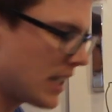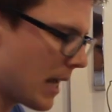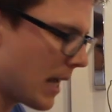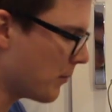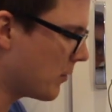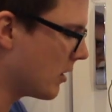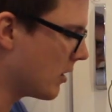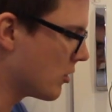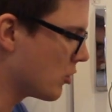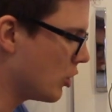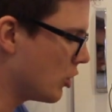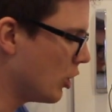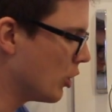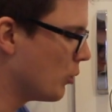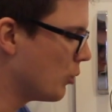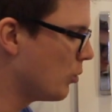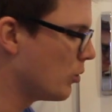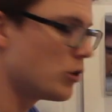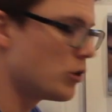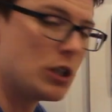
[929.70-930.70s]
kept it as
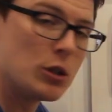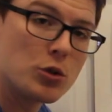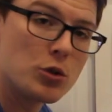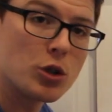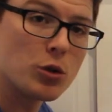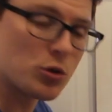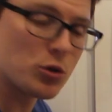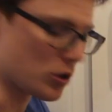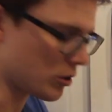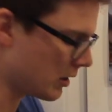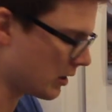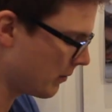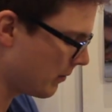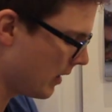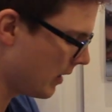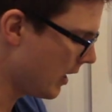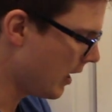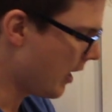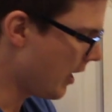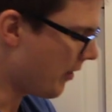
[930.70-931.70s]
u2, sorry,
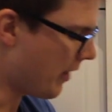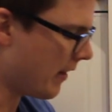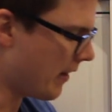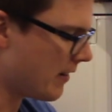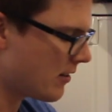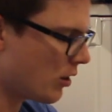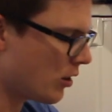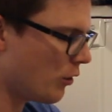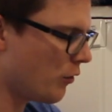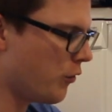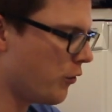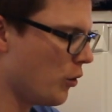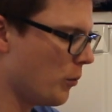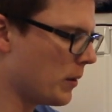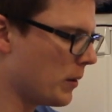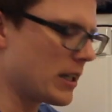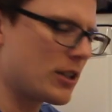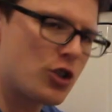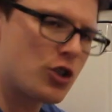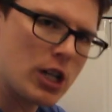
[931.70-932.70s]
then this whole
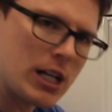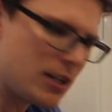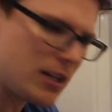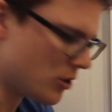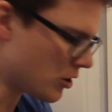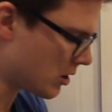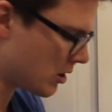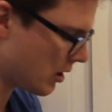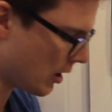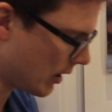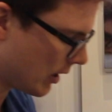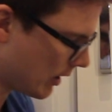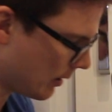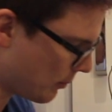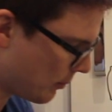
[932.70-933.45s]
formula changes slightly,